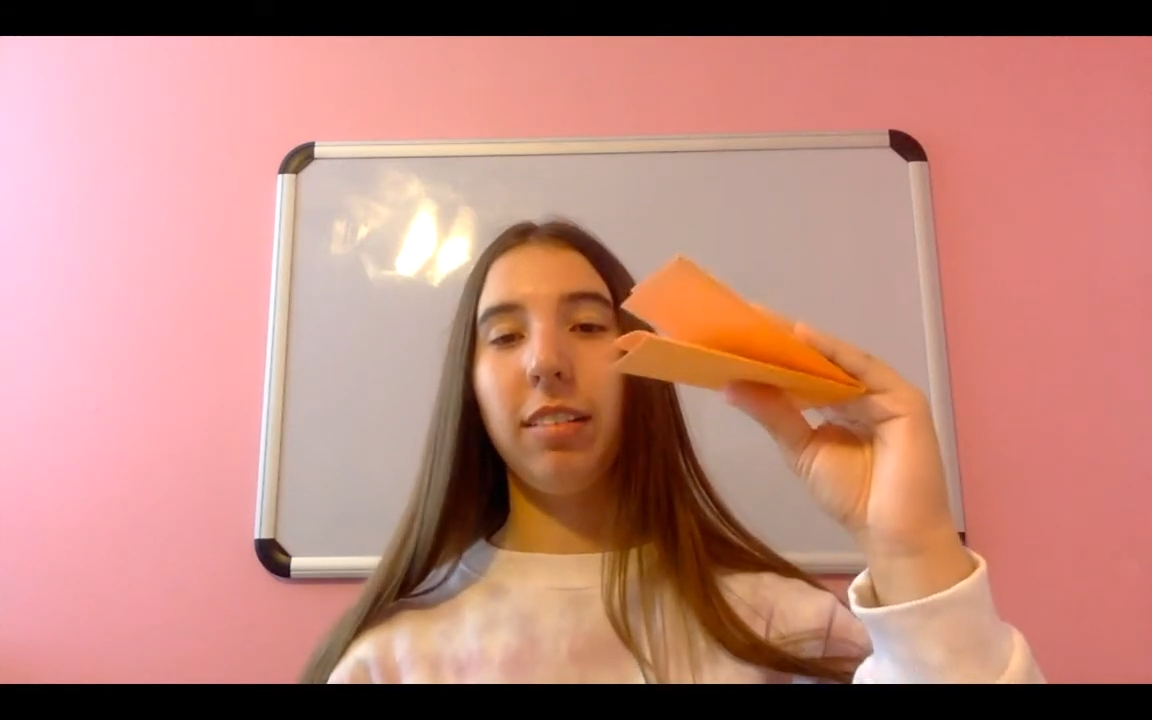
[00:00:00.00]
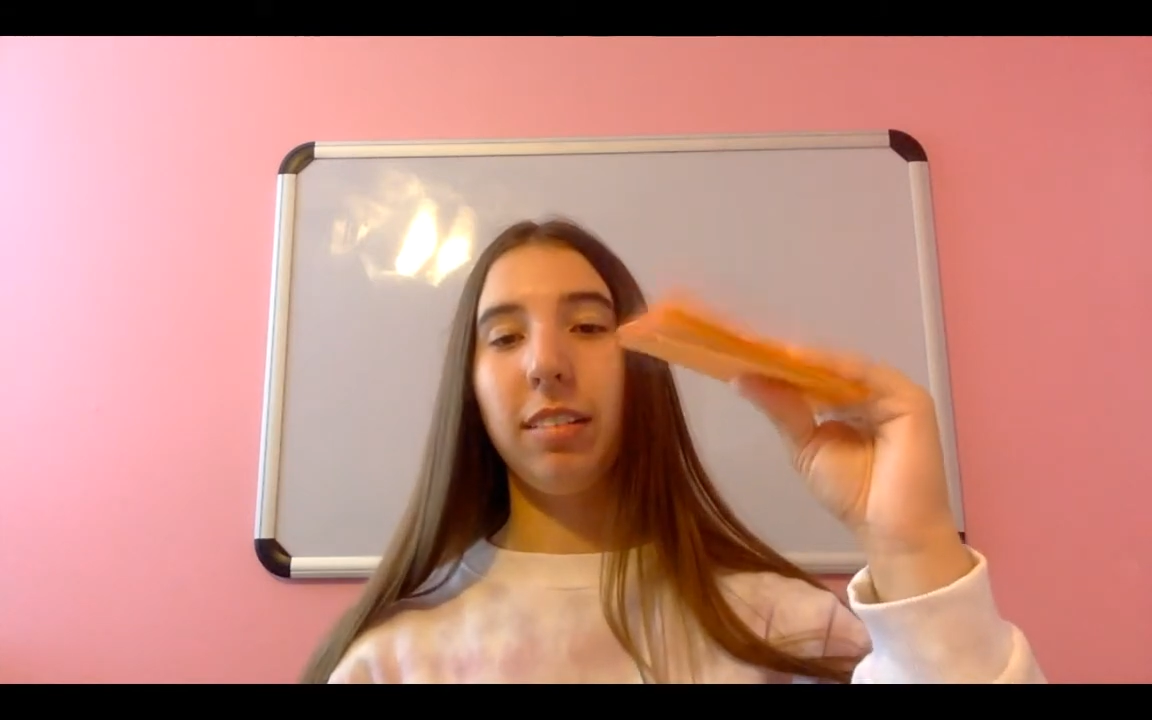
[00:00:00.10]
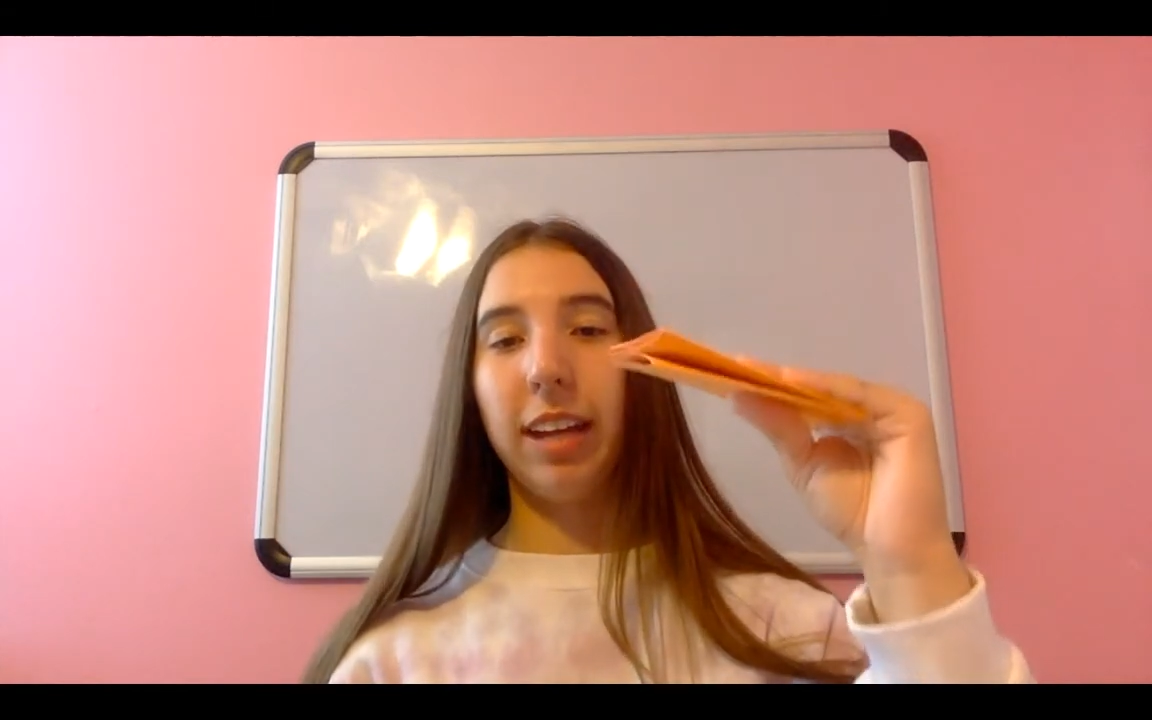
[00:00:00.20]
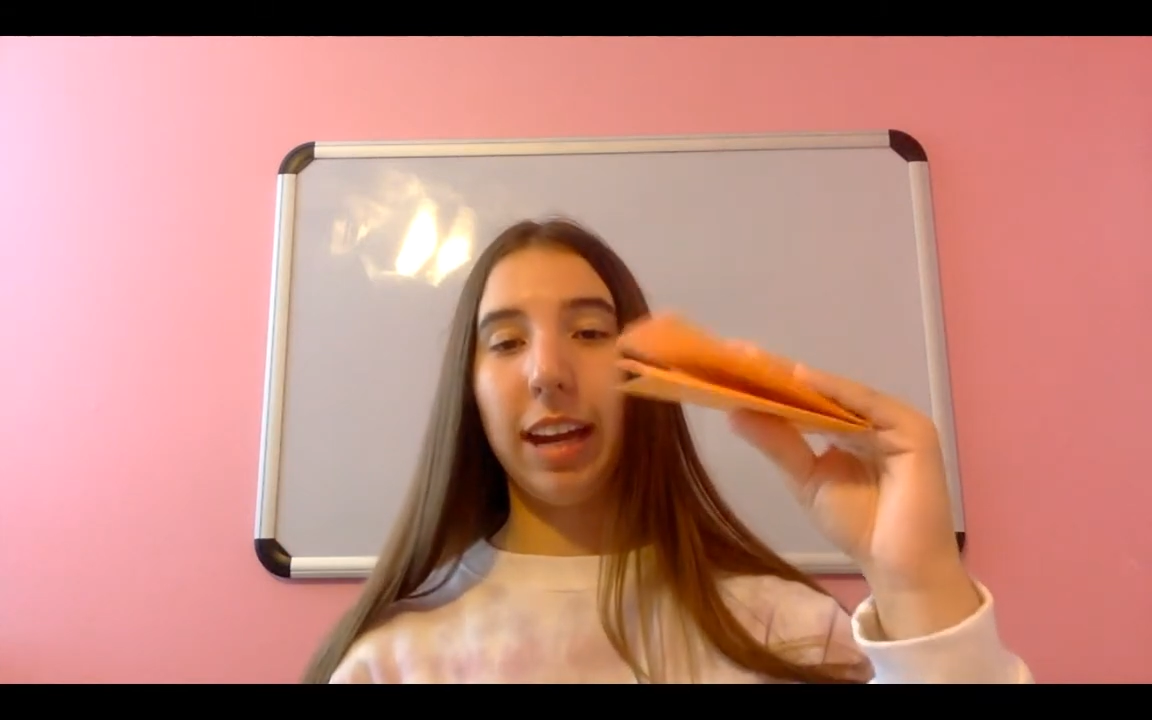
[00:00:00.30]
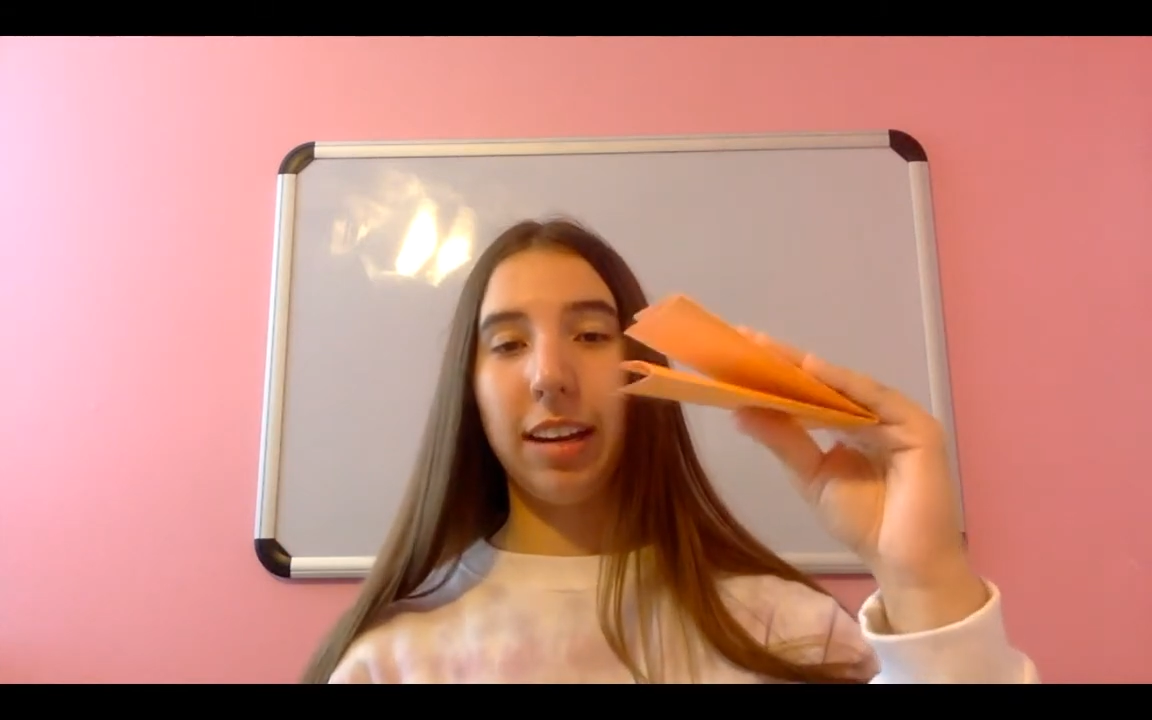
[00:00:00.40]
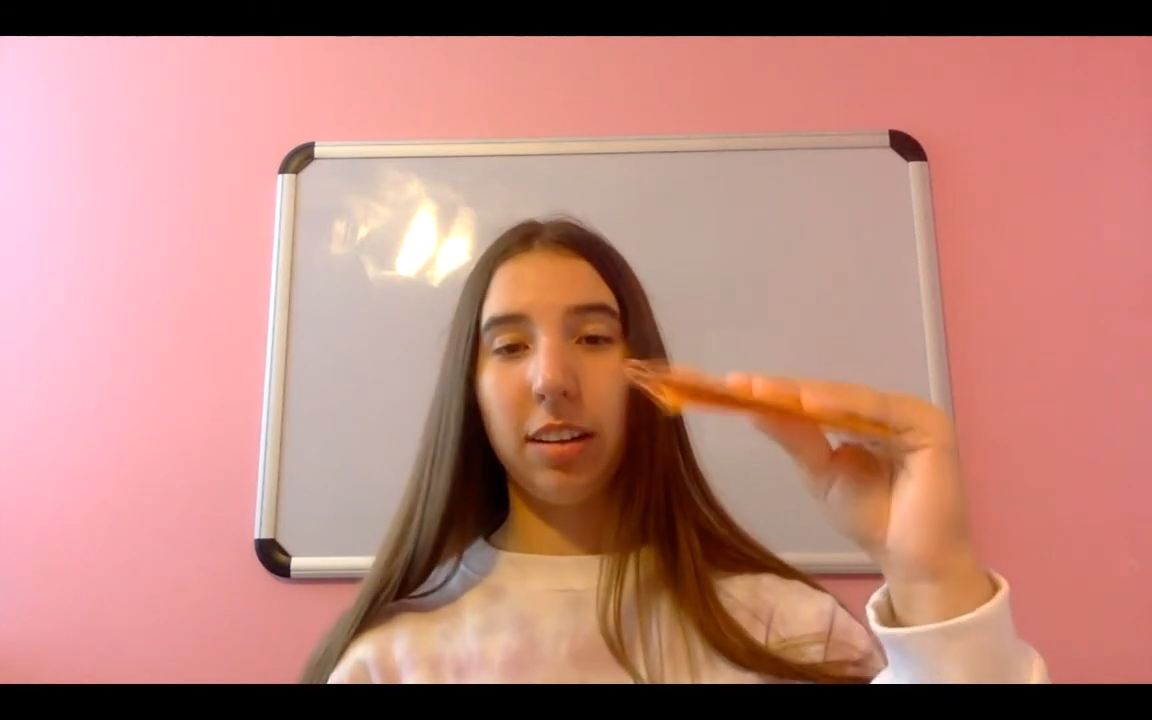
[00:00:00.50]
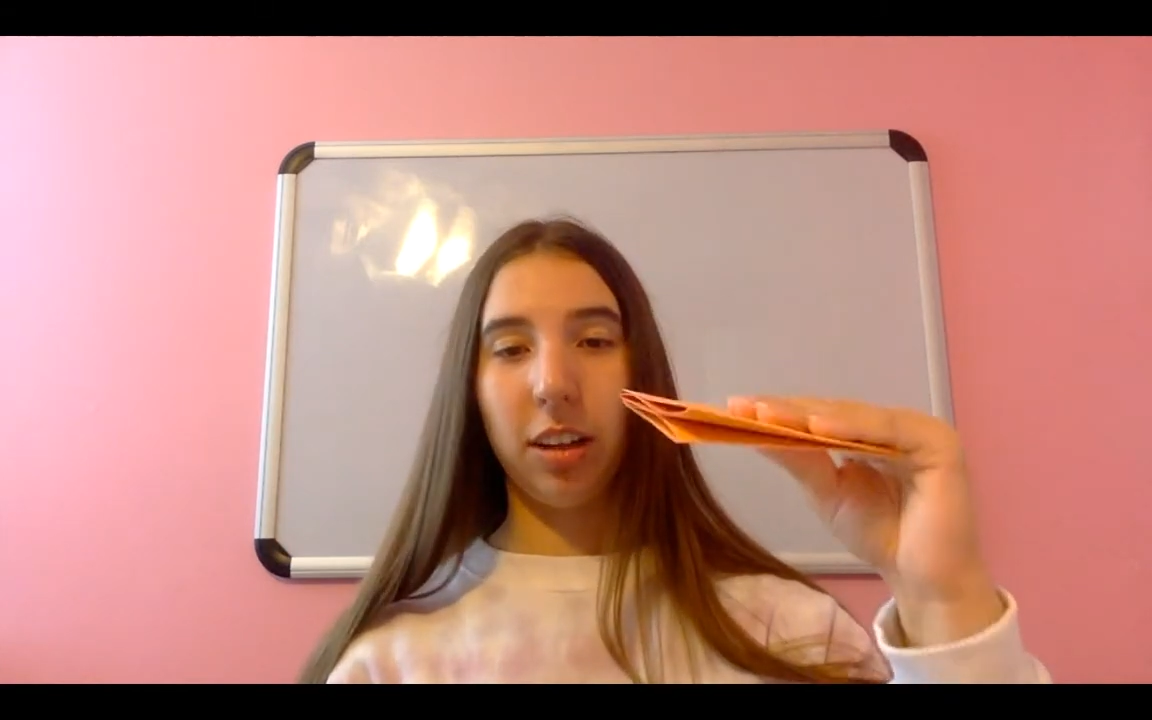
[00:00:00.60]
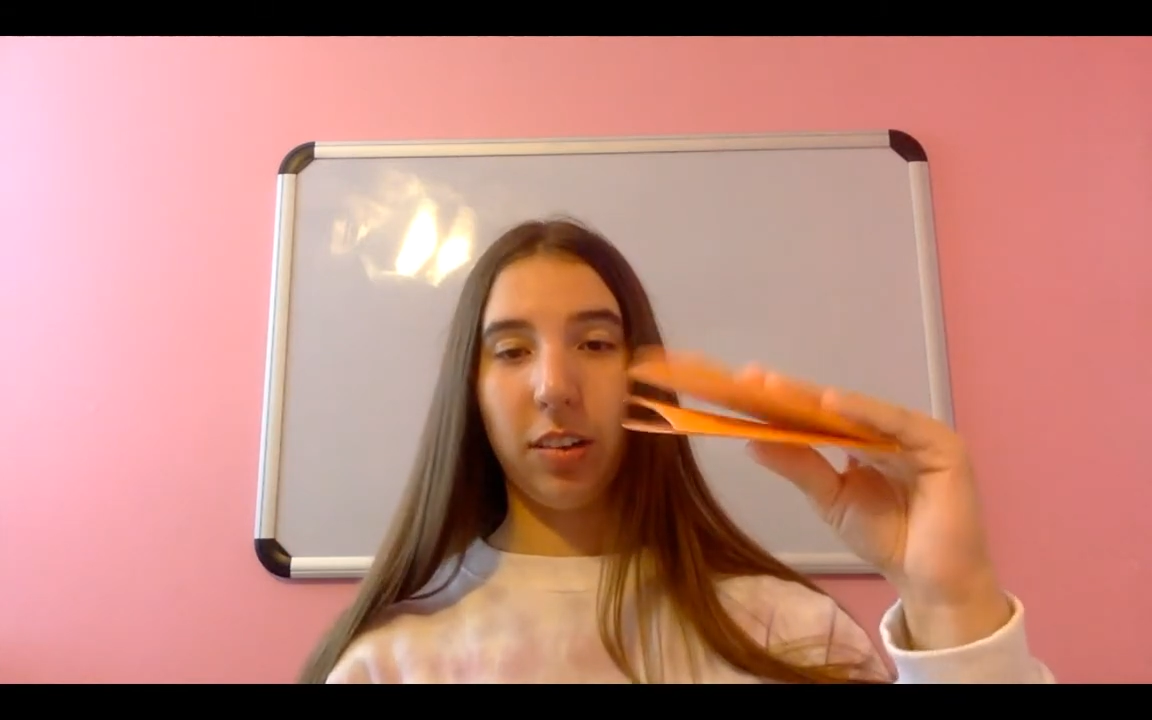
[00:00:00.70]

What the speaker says: get it to go